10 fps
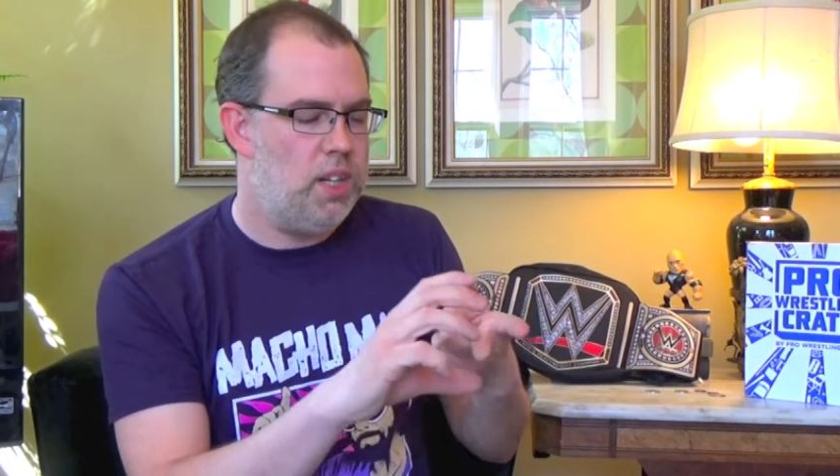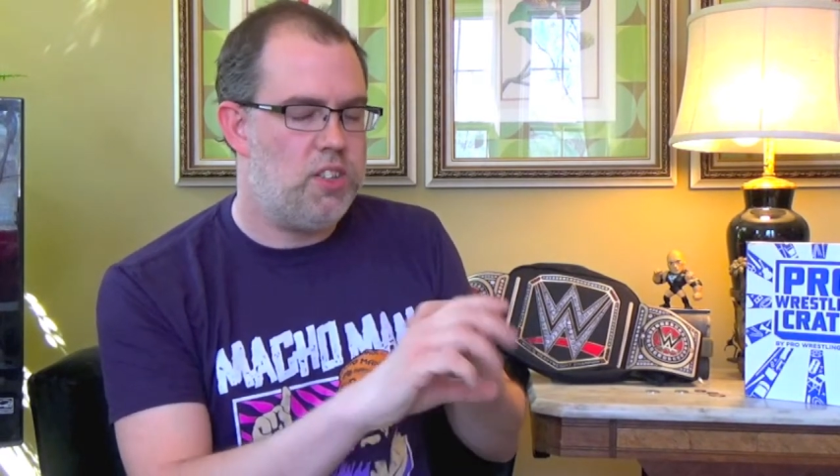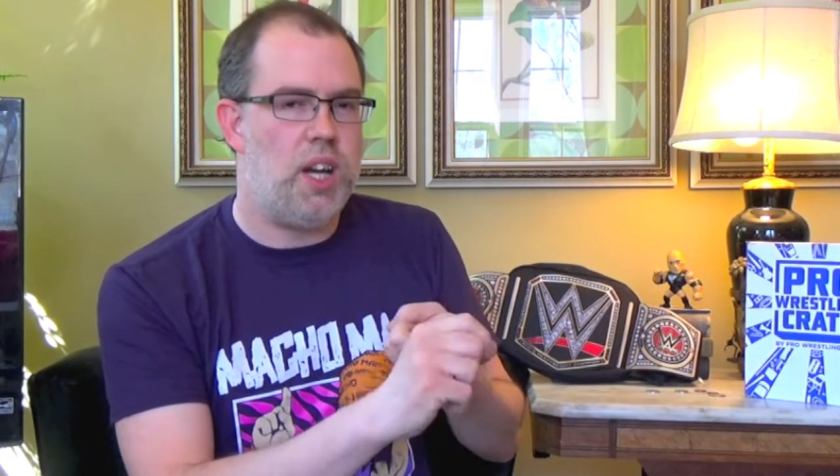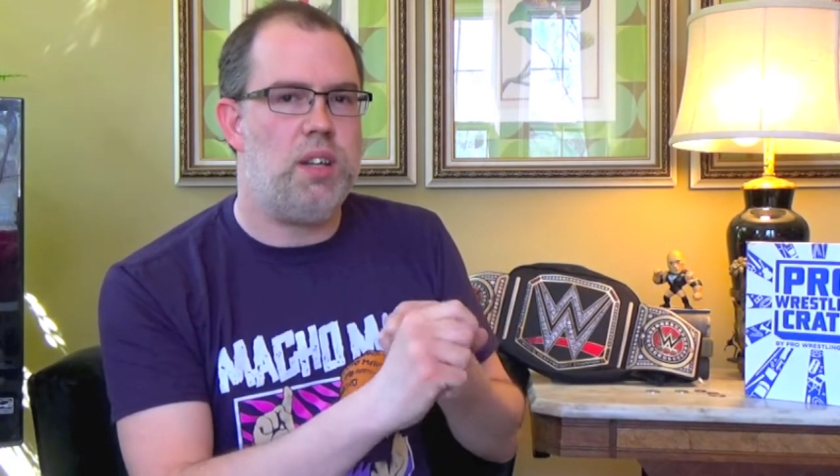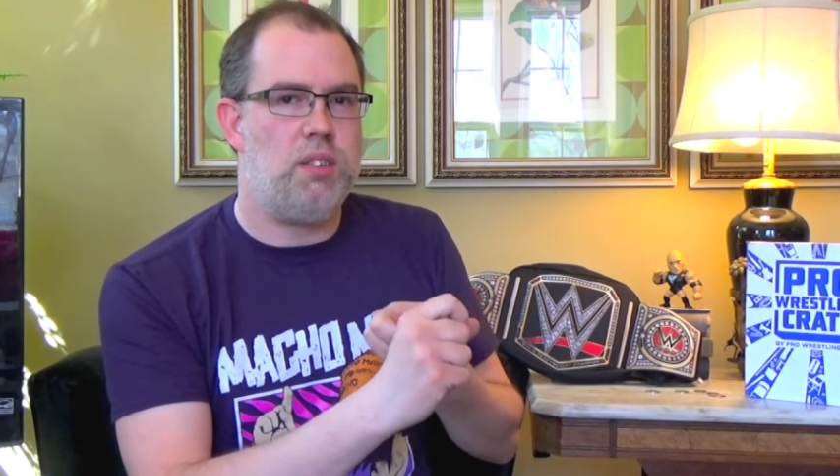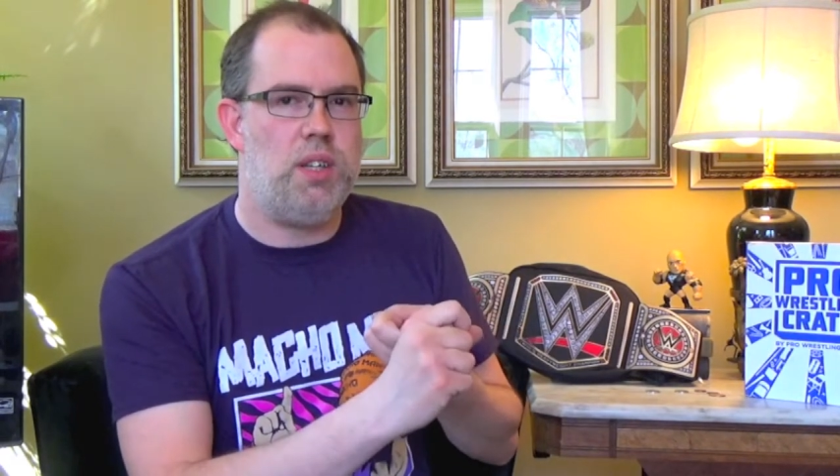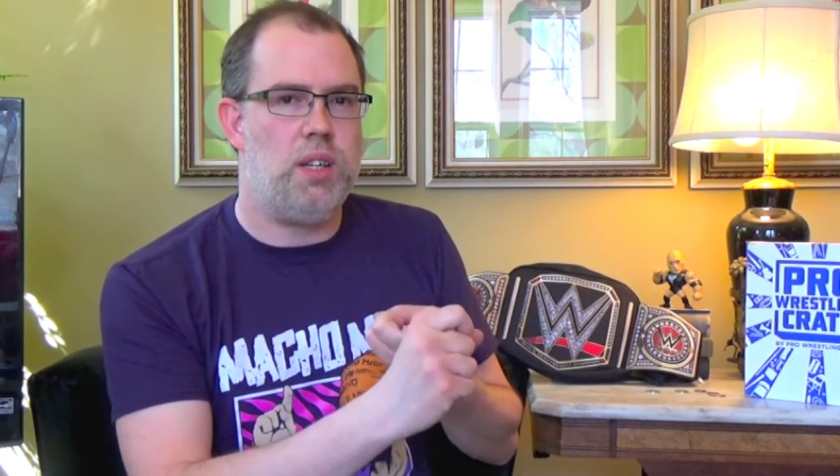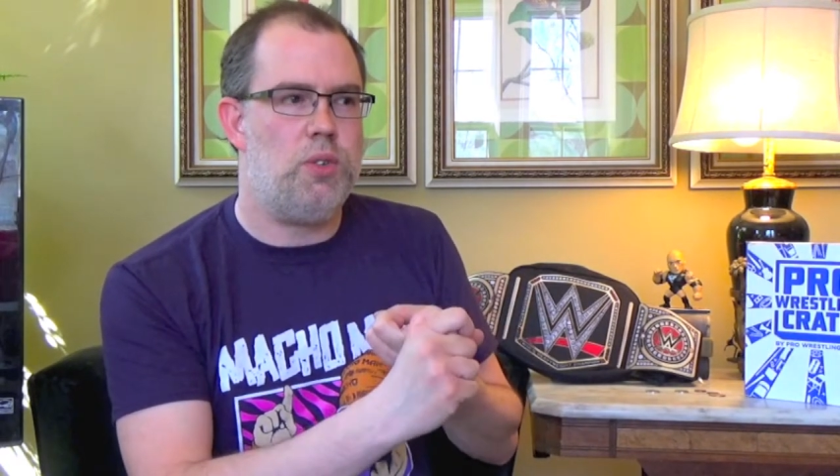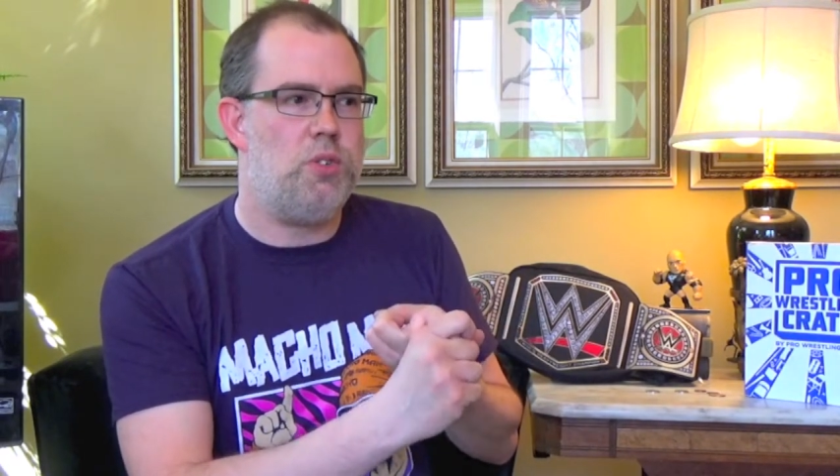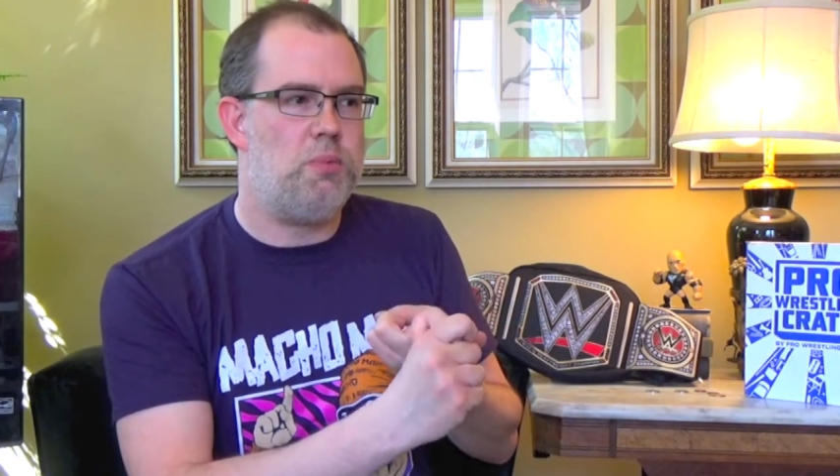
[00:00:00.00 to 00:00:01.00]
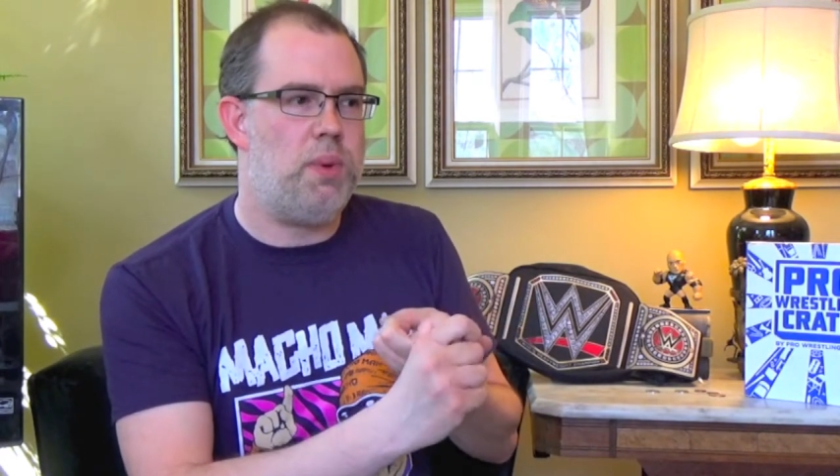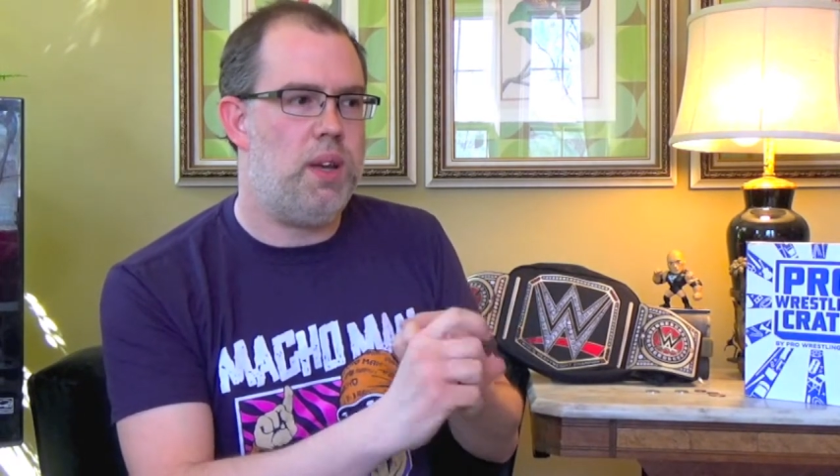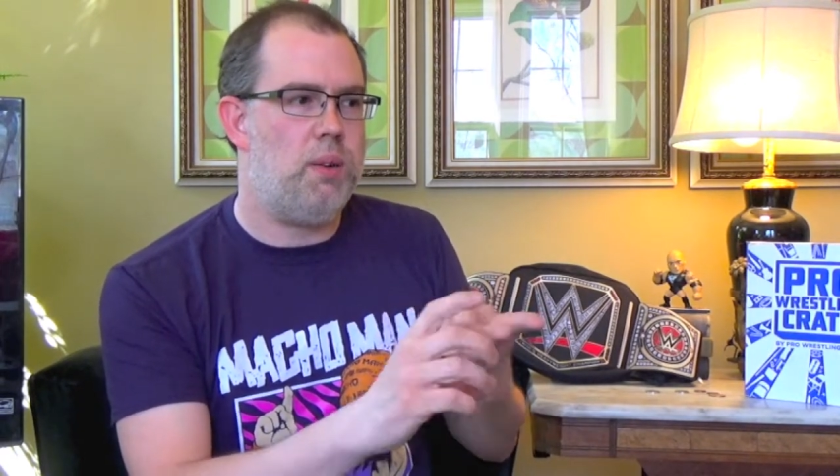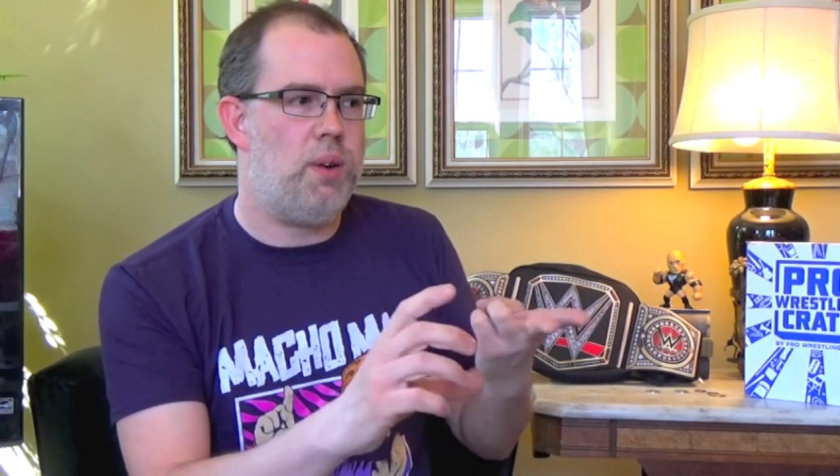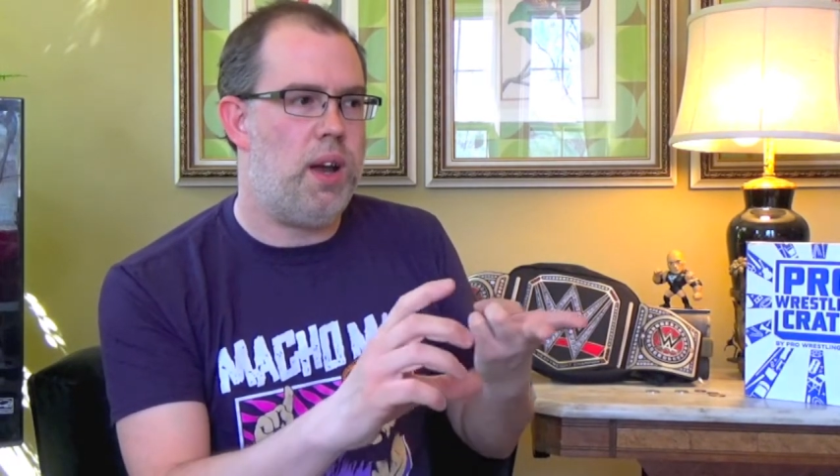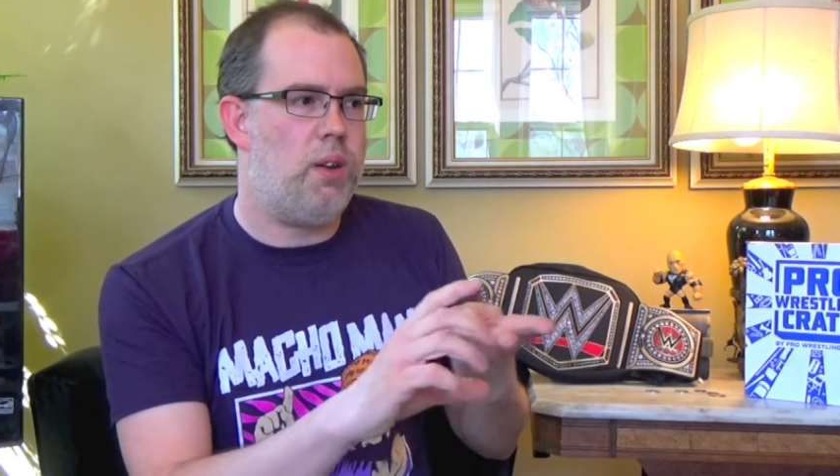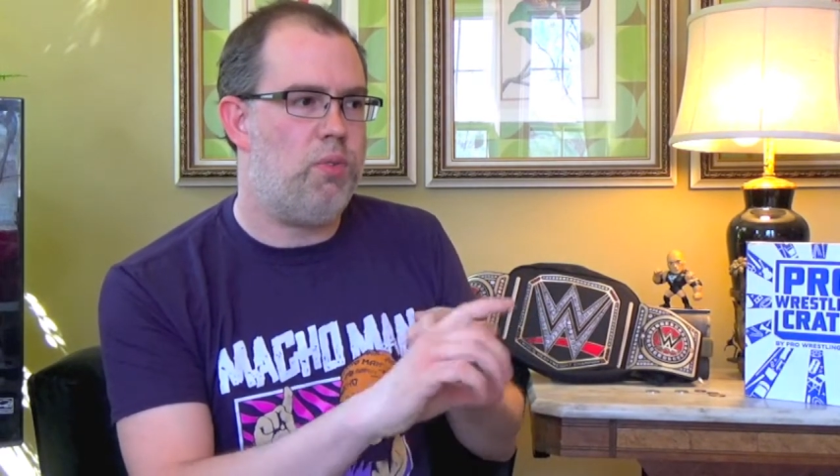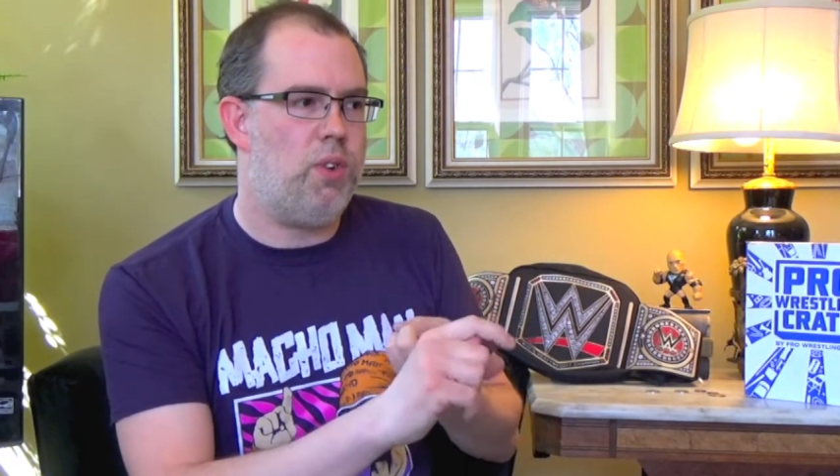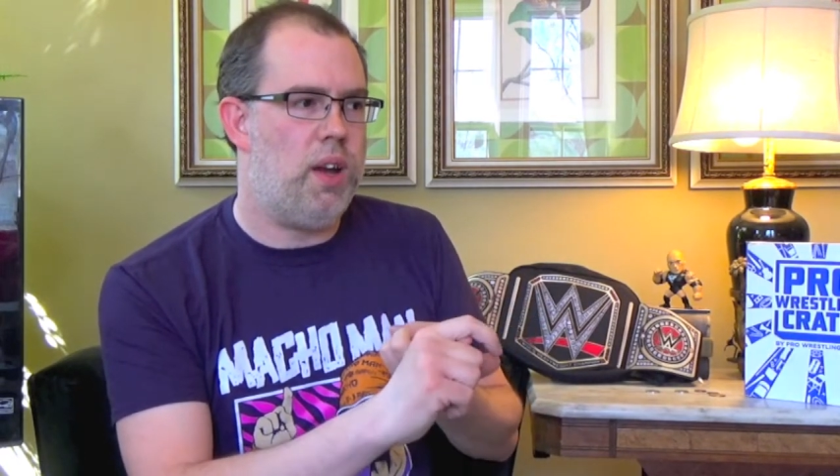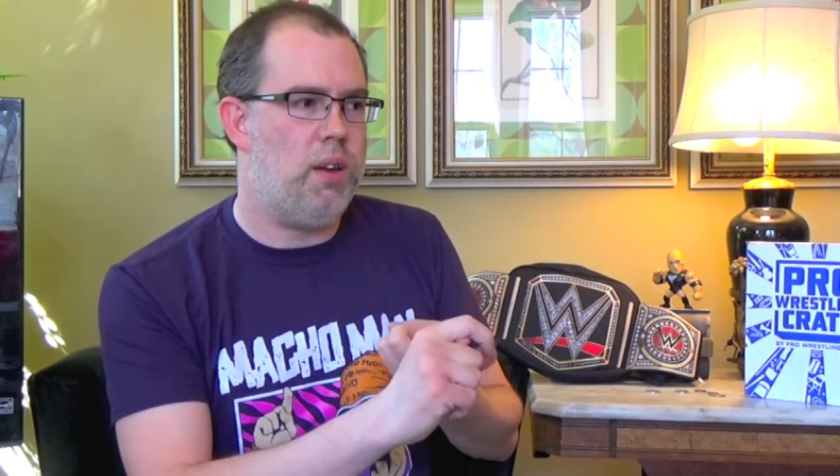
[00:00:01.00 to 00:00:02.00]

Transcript: John Cena, who has been around for